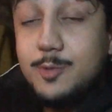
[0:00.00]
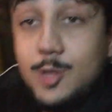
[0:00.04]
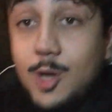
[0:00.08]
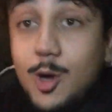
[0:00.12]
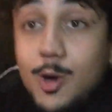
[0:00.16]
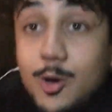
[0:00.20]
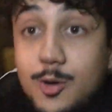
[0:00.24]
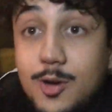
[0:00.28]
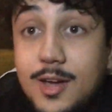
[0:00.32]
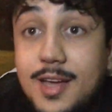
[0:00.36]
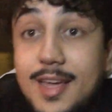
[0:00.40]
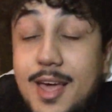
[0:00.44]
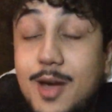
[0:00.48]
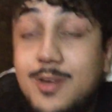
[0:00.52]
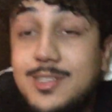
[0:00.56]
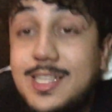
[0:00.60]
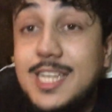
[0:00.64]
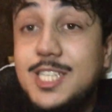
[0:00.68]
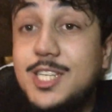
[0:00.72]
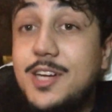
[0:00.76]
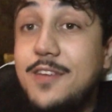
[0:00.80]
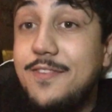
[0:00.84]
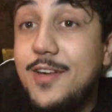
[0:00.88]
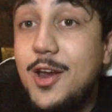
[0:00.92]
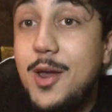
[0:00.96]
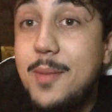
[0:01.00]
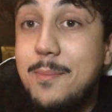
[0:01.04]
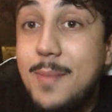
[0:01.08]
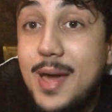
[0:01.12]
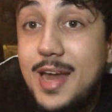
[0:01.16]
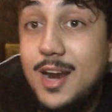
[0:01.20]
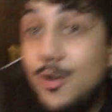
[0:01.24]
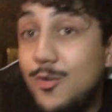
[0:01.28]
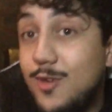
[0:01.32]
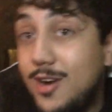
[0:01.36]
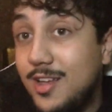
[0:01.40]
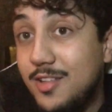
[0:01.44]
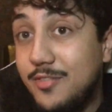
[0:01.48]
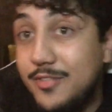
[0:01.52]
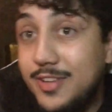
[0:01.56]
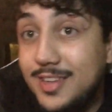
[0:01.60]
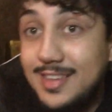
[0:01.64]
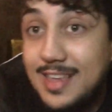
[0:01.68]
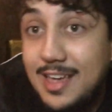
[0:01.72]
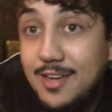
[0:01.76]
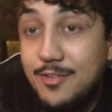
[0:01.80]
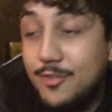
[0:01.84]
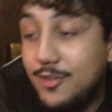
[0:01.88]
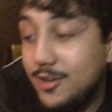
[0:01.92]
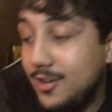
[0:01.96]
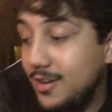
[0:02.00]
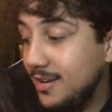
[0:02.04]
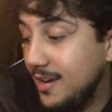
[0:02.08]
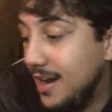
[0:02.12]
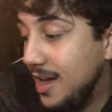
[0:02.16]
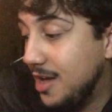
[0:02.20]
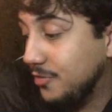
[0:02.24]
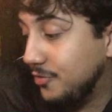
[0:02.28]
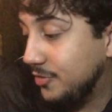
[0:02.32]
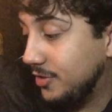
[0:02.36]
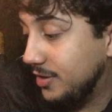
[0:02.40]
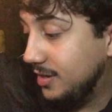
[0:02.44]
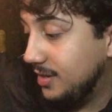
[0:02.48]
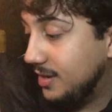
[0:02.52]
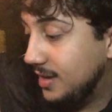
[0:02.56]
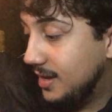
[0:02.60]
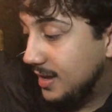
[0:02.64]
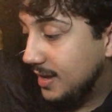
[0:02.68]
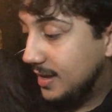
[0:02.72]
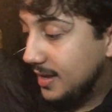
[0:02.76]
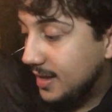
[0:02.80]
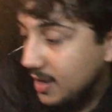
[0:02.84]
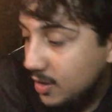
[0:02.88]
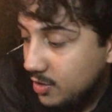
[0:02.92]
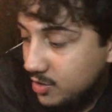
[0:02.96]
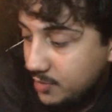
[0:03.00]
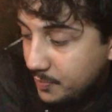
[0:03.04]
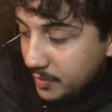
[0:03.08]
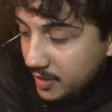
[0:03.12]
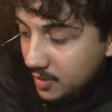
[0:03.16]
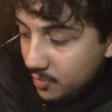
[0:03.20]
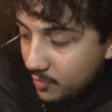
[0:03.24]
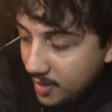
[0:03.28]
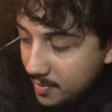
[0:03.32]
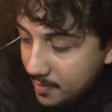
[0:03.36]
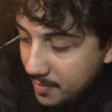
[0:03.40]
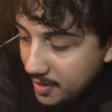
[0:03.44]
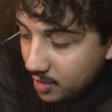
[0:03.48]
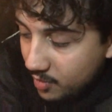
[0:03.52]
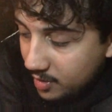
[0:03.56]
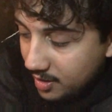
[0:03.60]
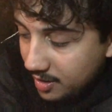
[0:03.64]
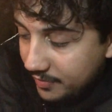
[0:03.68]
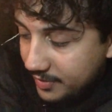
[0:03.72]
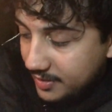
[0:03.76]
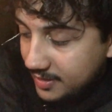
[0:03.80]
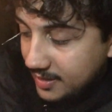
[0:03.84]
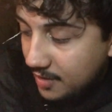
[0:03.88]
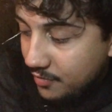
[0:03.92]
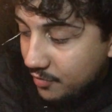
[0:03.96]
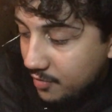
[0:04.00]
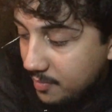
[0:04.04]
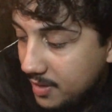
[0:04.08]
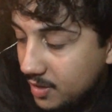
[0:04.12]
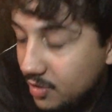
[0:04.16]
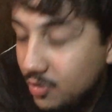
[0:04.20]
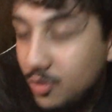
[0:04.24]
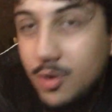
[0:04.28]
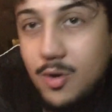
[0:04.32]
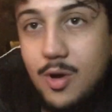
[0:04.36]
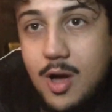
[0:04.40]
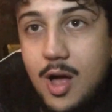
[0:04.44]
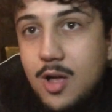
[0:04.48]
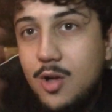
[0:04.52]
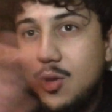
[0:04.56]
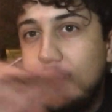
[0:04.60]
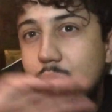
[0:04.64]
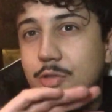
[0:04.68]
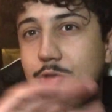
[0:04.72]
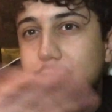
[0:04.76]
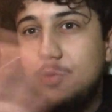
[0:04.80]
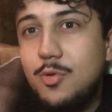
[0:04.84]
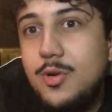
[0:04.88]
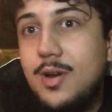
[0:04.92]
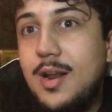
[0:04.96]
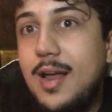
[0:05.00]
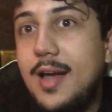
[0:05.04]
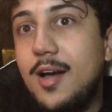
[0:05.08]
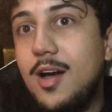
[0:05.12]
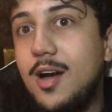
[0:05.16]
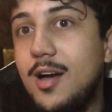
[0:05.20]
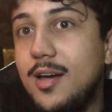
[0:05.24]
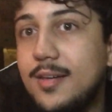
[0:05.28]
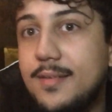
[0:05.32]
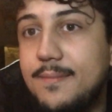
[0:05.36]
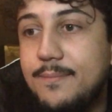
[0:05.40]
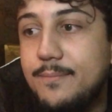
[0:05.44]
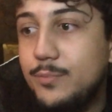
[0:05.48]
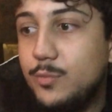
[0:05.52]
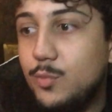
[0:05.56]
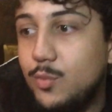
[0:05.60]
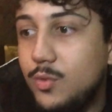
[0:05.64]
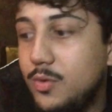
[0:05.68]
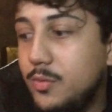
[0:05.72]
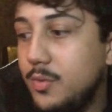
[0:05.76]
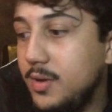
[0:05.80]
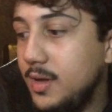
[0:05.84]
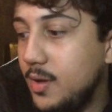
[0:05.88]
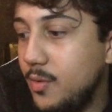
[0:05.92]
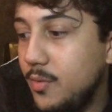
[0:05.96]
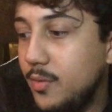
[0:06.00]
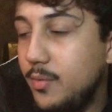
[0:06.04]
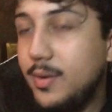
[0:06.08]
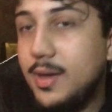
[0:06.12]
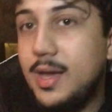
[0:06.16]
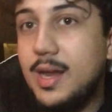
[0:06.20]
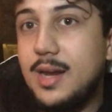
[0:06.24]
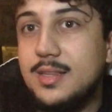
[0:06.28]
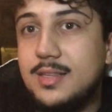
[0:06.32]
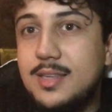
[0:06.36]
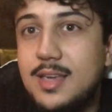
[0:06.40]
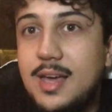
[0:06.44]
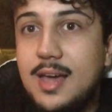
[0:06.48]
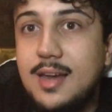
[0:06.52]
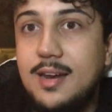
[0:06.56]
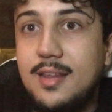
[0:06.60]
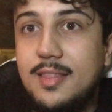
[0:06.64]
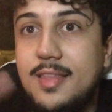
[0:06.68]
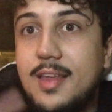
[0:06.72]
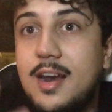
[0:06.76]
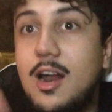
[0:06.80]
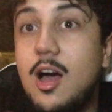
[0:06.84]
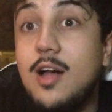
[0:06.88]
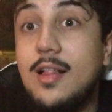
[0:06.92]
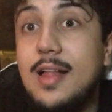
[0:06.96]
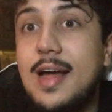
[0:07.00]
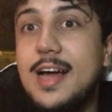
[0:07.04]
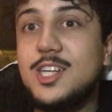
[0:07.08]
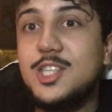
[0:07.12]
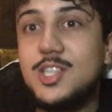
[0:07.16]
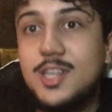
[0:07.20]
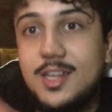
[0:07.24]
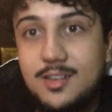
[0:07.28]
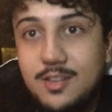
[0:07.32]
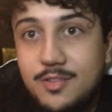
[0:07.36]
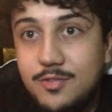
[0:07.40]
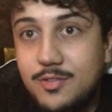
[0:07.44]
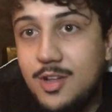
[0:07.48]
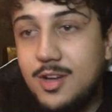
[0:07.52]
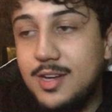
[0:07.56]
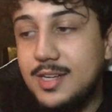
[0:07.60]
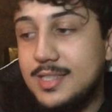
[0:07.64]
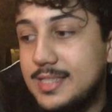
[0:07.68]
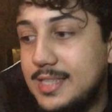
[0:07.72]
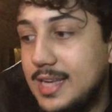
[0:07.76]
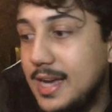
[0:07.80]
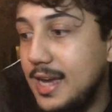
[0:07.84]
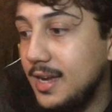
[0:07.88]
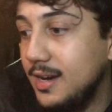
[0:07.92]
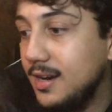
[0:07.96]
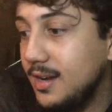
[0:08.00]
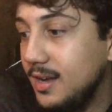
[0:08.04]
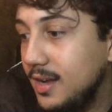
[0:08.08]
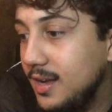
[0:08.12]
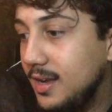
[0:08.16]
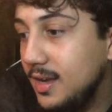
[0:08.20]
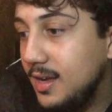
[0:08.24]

So yep. it was actually a very meta relevant day for Alpha. It was a pretty meta relevant day for me too. I'll go through what I got when we get when we get inside, and then I'll actually end the vlog inside.